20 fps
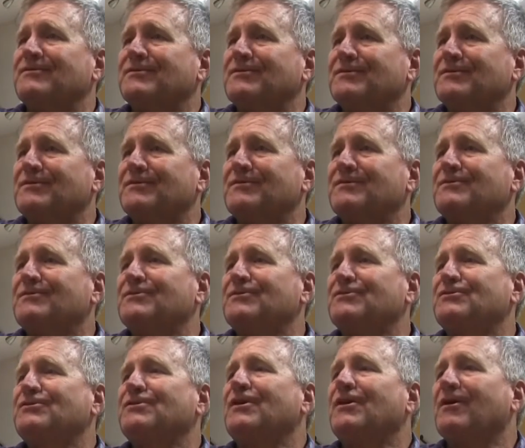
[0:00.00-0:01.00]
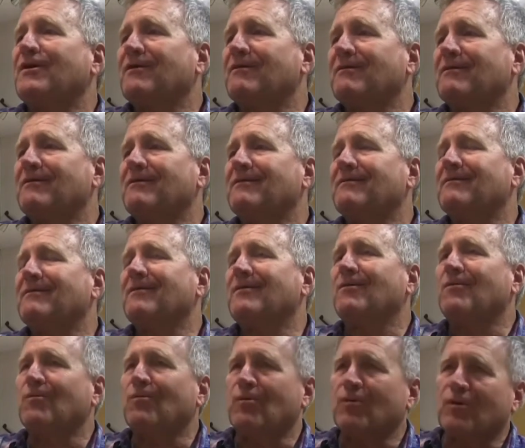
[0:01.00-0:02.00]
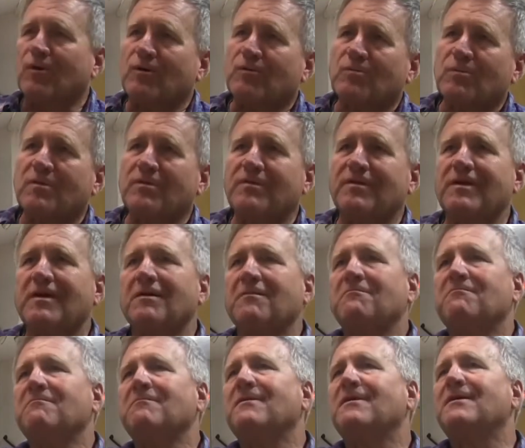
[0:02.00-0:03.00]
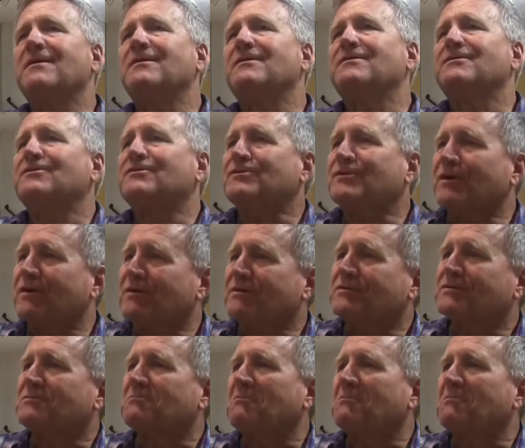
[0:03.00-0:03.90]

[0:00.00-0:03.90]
To, to share a, a word with them, to share a